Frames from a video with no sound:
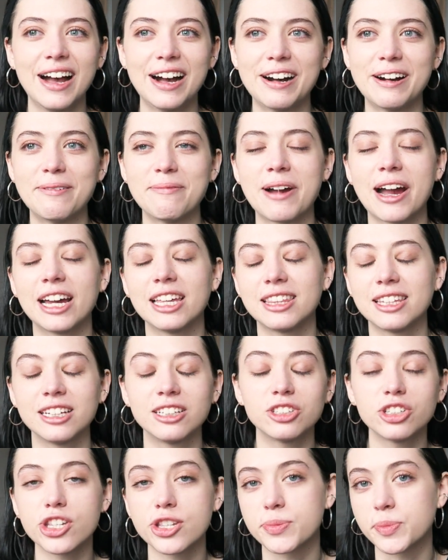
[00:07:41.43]
I
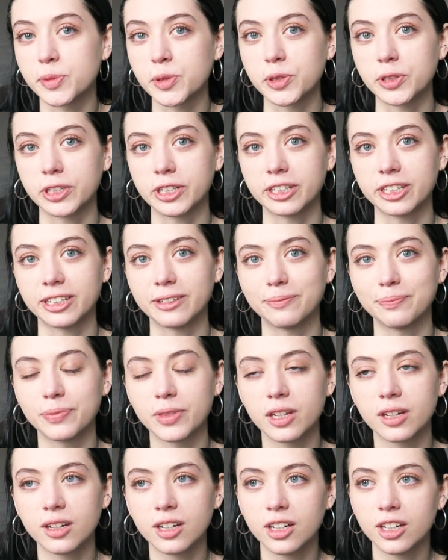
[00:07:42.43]
think just more
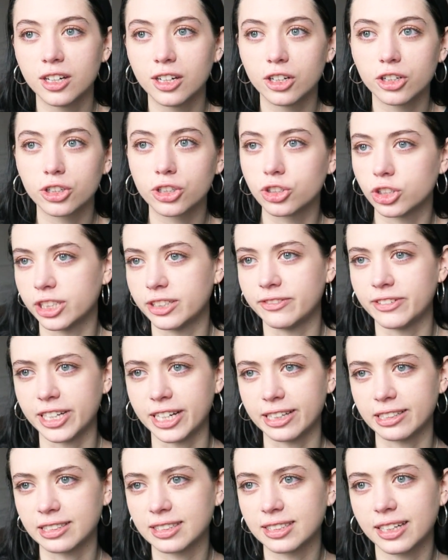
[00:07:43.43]

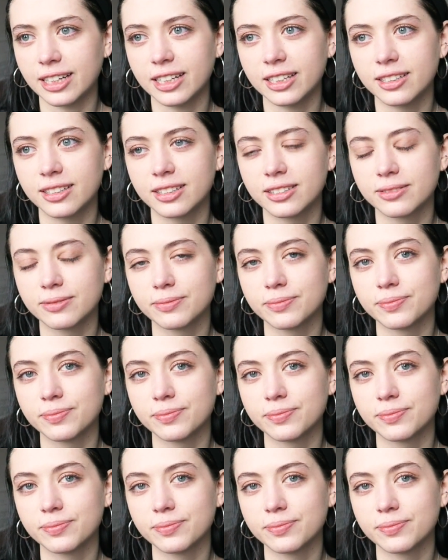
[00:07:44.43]
grieving like